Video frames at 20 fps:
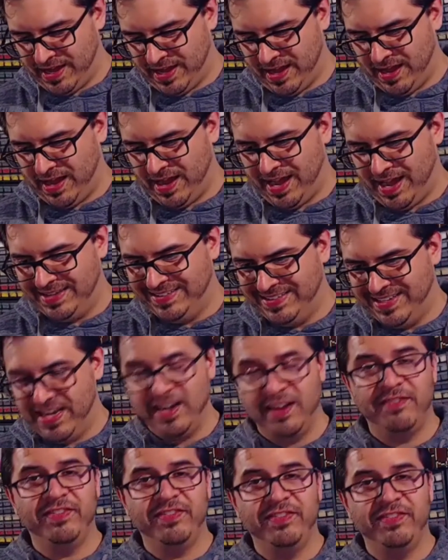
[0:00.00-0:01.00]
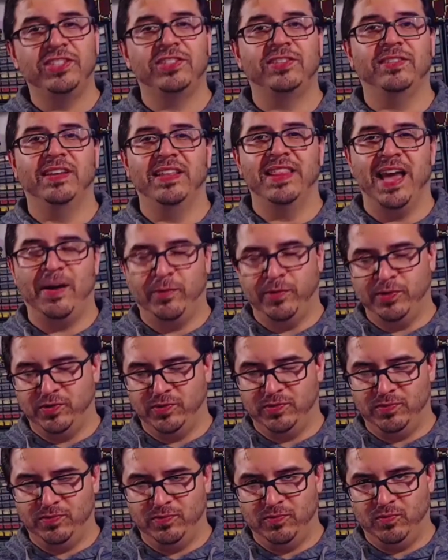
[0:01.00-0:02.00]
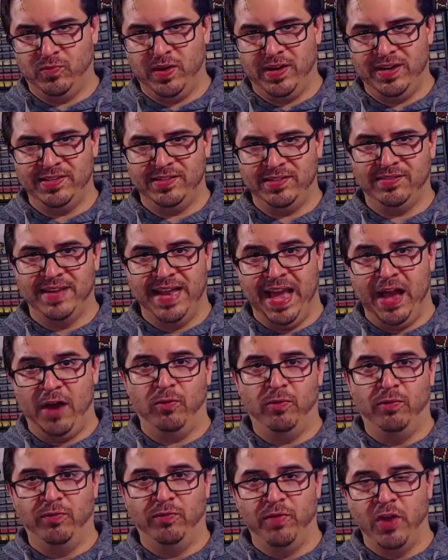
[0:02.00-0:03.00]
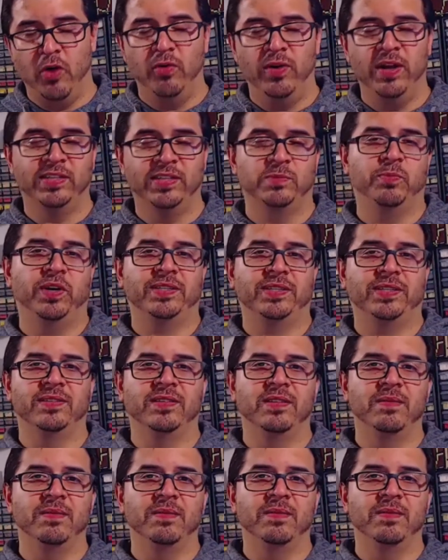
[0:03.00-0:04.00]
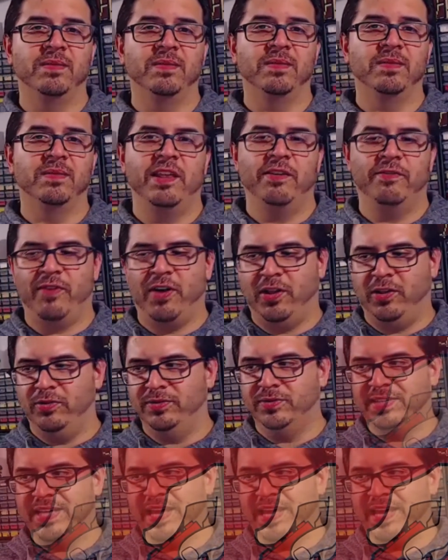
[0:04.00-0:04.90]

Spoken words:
I did it eventually, and that was what is now known as Bricks in the Middle, and it follows a